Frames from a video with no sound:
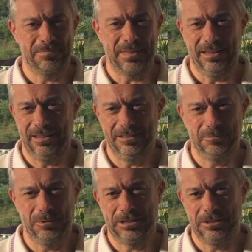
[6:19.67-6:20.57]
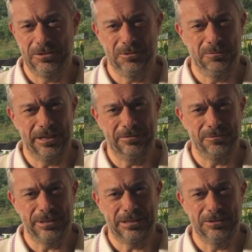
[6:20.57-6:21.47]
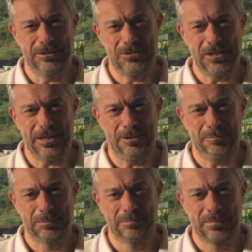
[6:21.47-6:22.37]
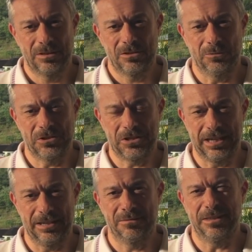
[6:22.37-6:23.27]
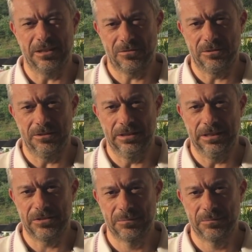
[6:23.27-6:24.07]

and we can do whatever we can do to help. So once again, thanks for doing this.